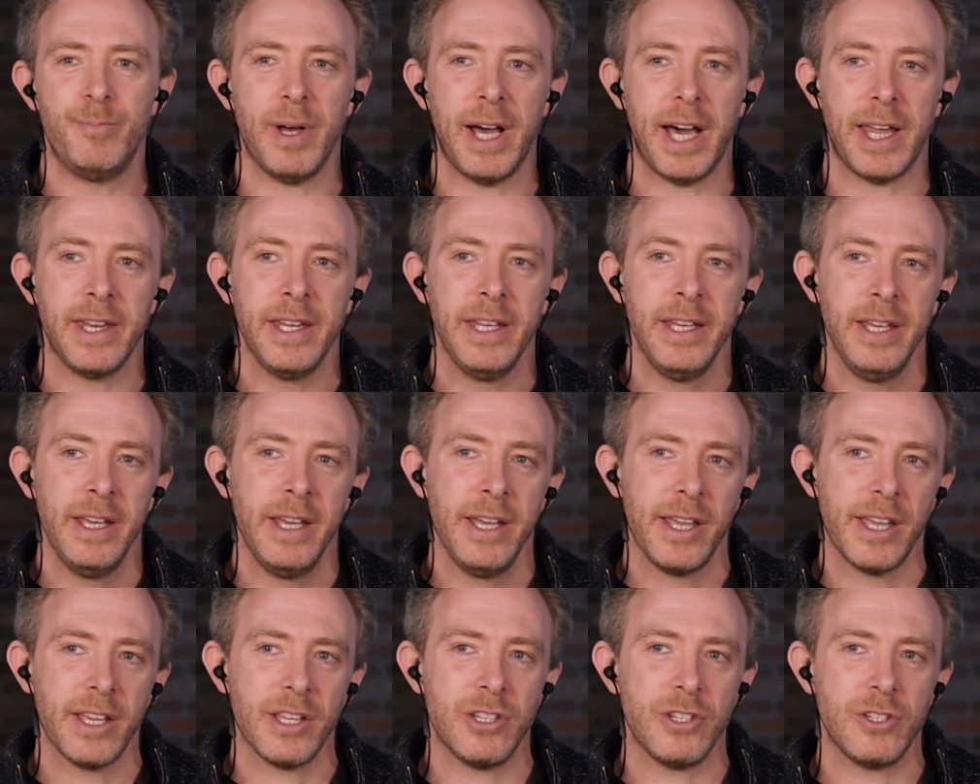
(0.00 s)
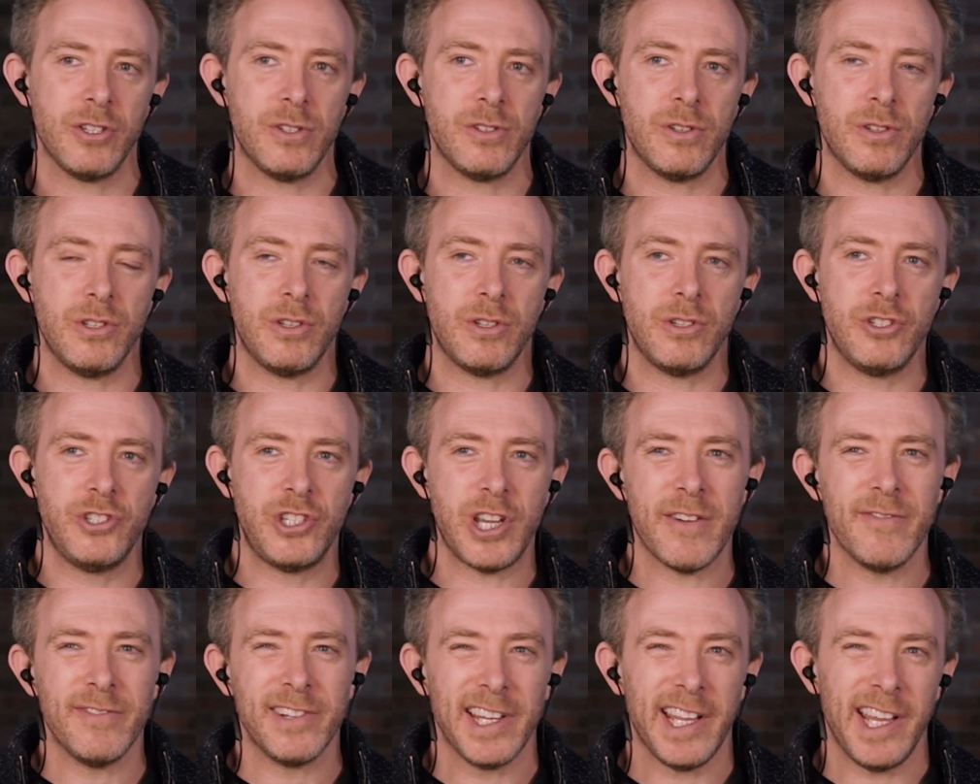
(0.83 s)
But
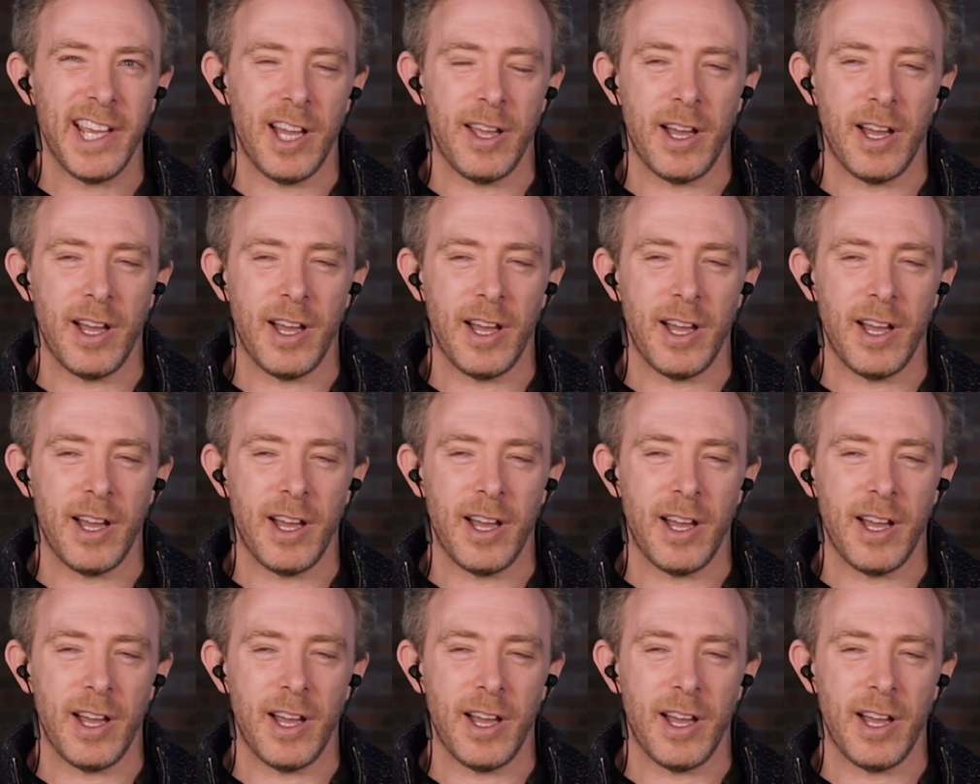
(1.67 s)
generally,